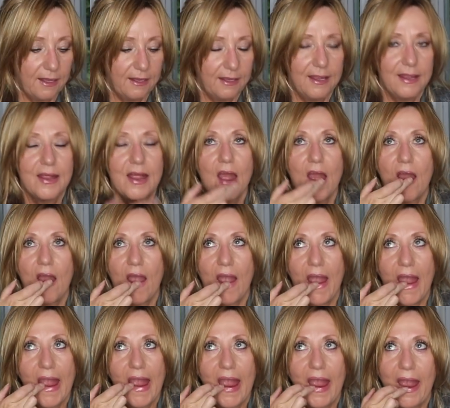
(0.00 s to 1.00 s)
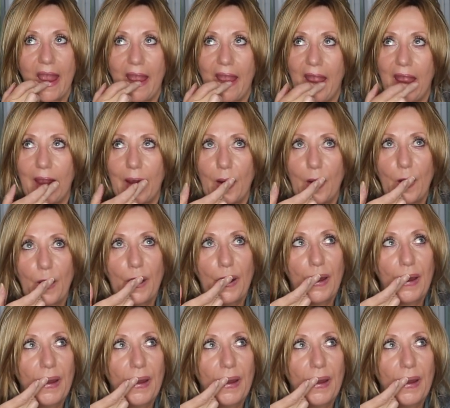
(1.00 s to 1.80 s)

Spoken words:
Nothing is said.